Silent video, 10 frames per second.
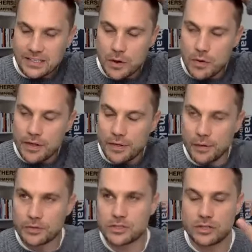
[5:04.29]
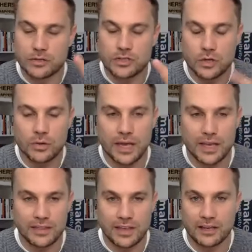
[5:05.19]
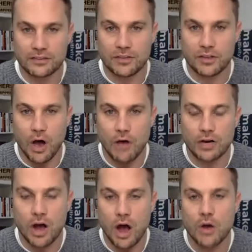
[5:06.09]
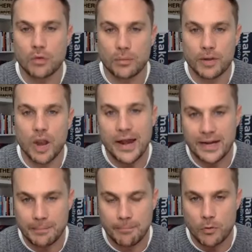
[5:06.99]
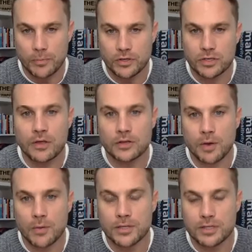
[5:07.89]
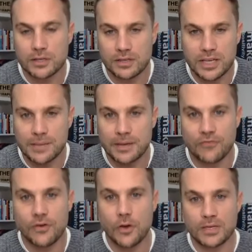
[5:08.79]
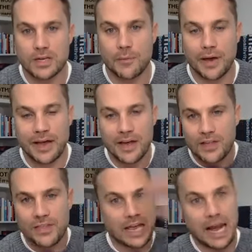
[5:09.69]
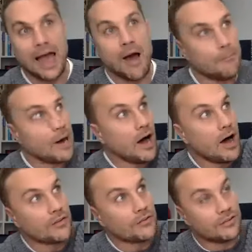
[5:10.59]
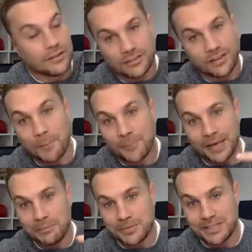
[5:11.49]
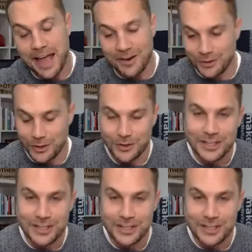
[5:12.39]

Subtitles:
So there's two key things that I call them lightning moments. You know, those moments that you see them in a film. It's like where the cloud parts and the sun beams down on you.